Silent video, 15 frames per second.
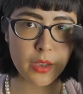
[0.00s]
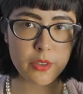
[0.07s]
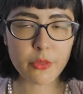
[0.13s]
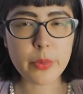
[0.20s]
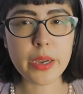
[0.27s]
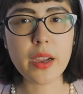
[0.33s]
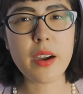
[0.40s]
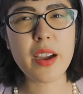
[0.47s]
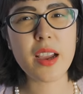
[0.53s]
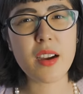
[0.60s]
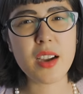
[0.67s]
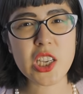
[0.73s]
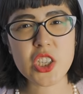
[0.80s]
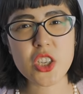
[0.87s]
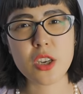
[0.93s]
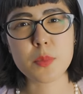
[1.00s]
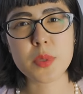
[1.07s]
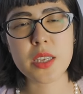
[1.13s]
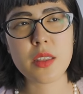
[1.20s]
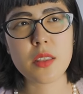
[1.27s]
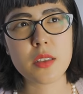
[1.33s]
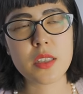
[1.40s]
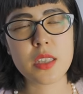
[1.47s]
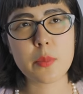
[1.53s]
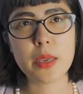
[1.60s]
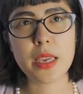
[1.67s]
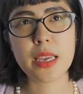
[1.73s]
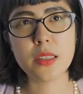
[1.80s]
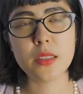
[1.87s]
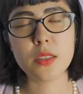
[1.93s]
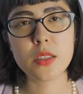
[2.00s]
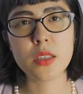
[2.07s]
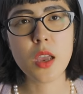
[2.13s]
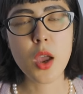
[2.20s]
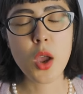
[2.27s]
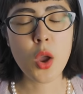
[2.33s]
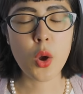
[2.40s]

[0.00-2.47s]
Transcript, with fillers: go for my HiyaHiya sharps either DPNs